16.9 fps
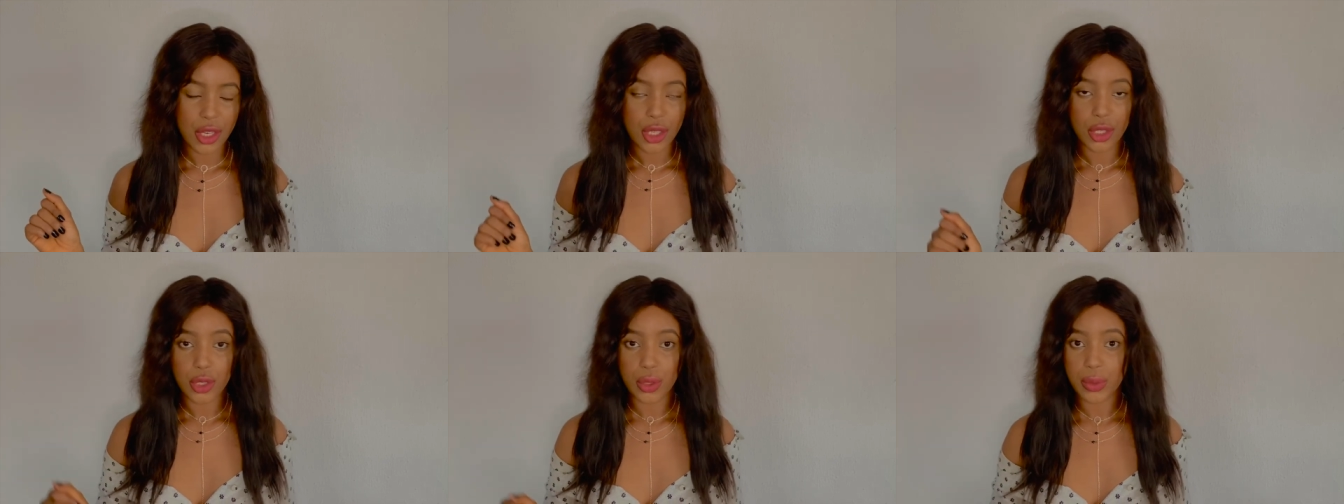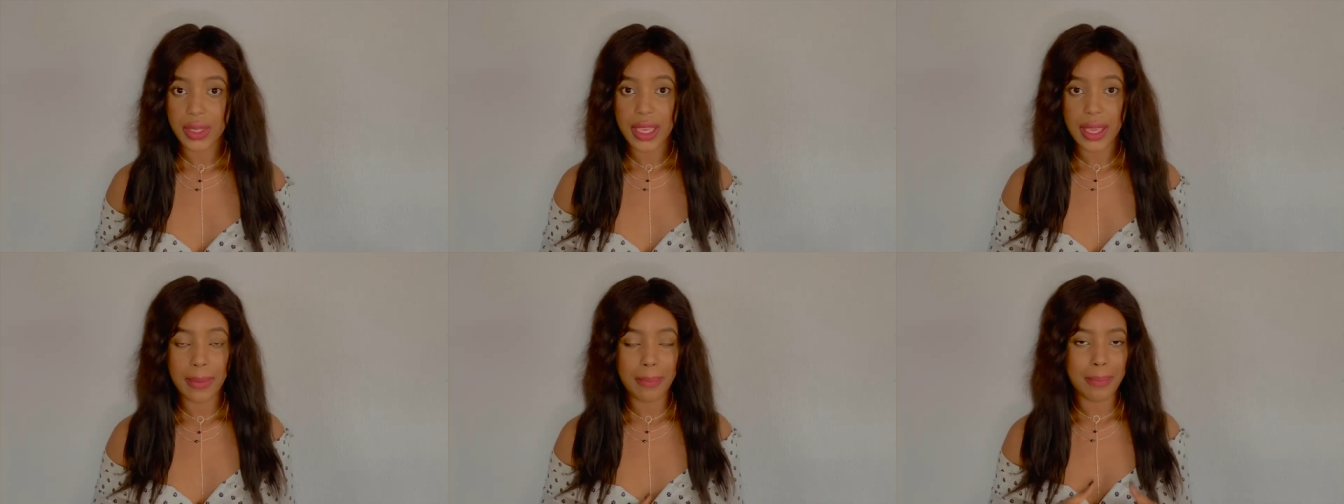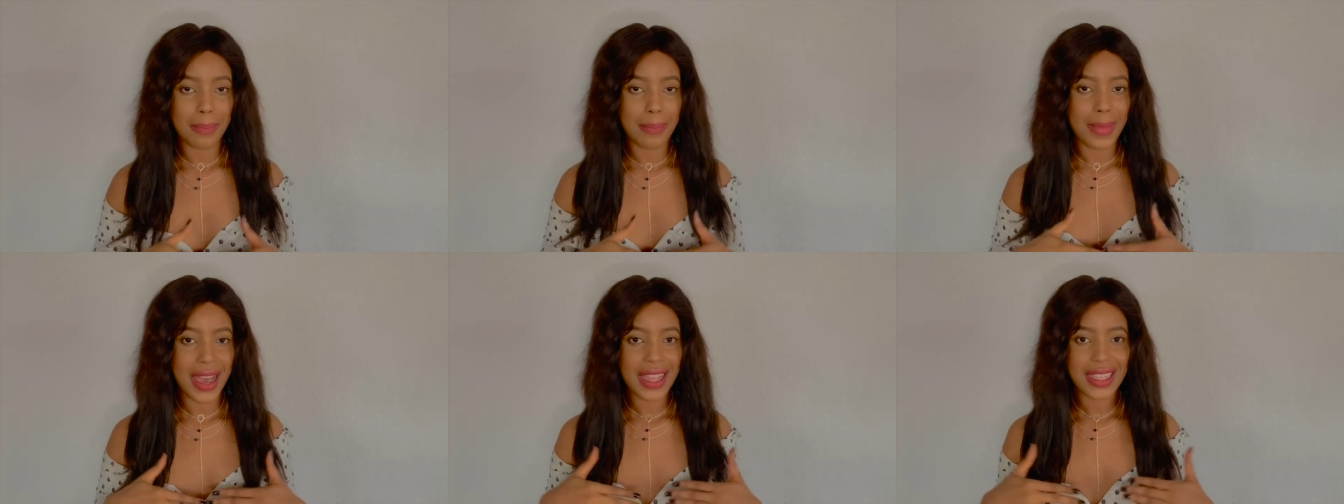You can
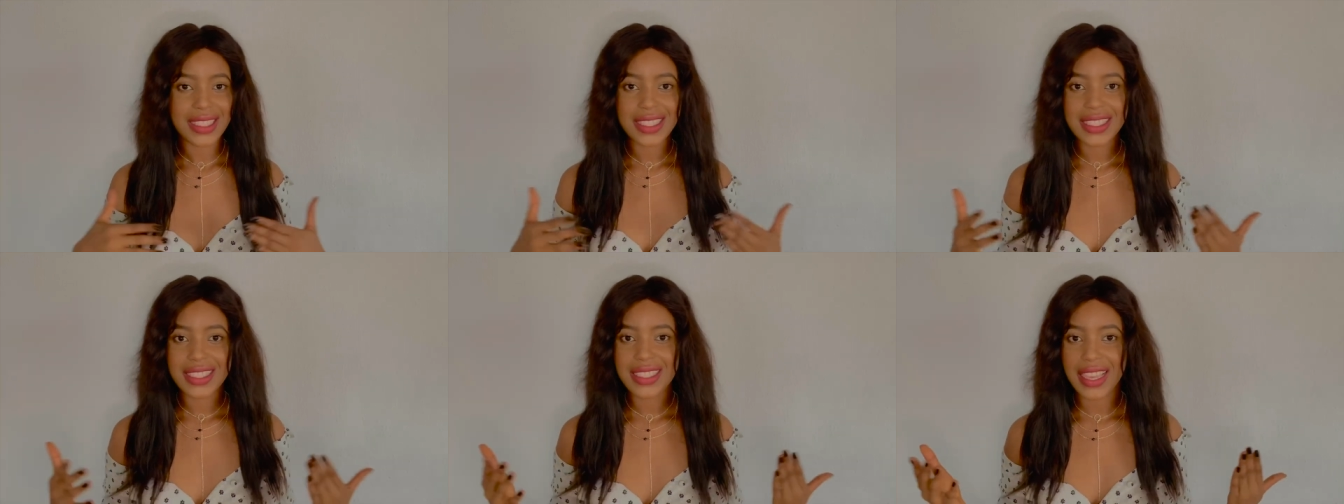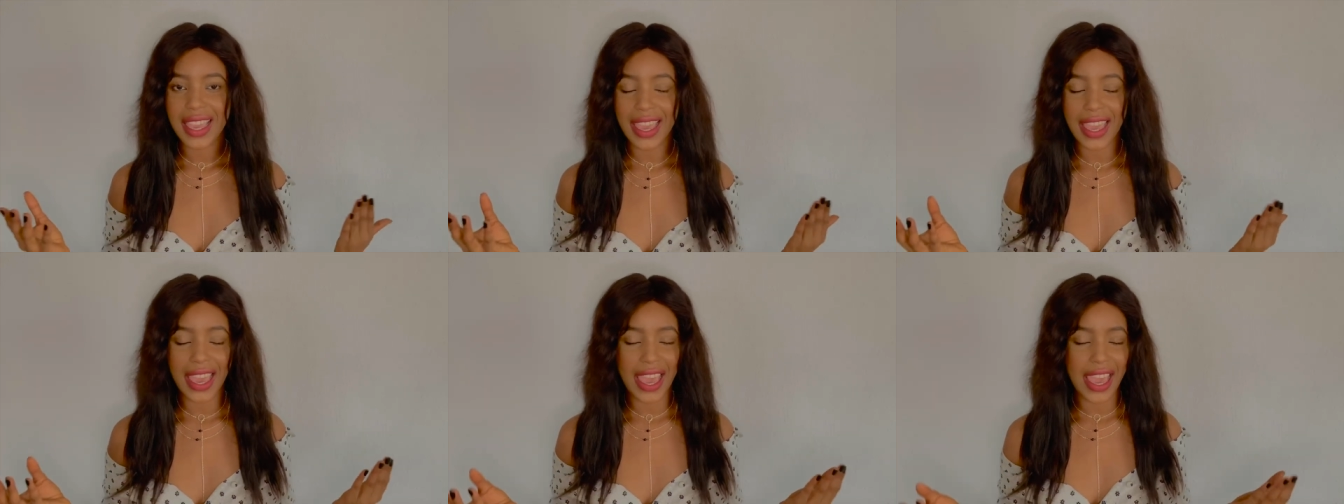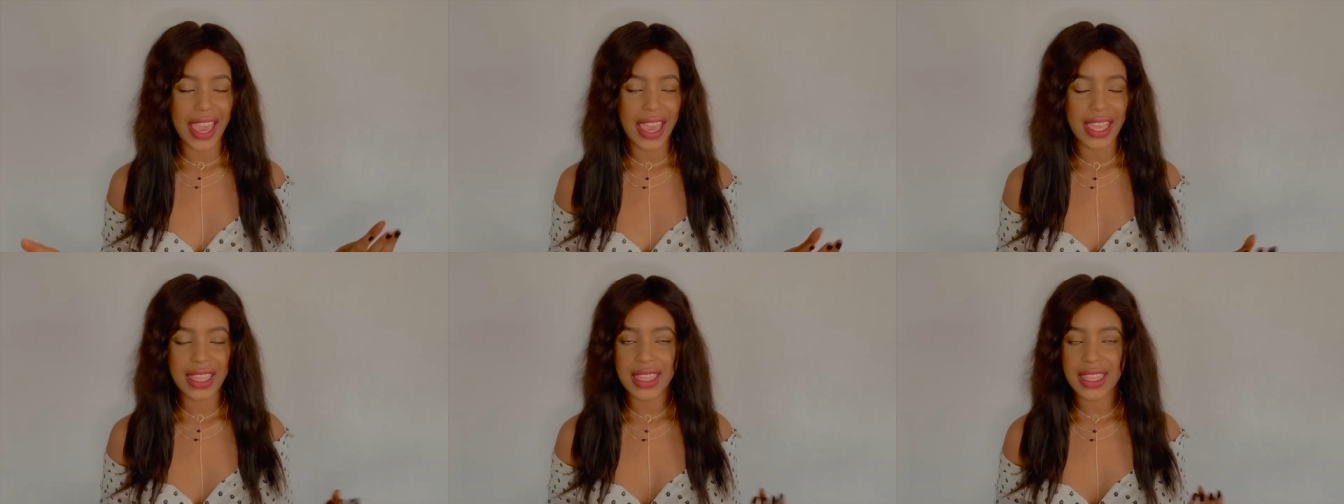match
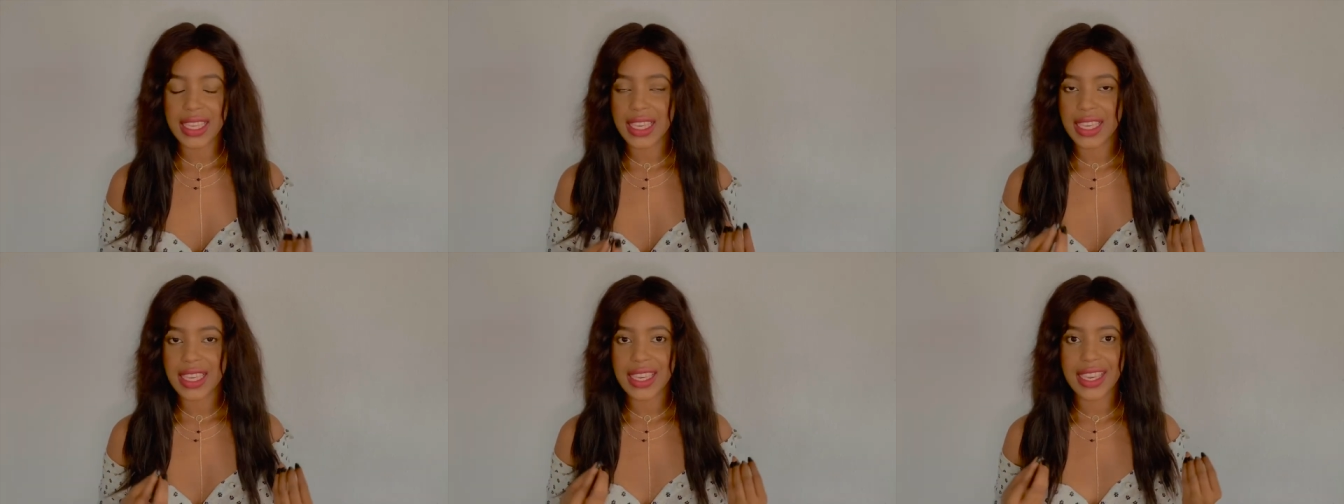any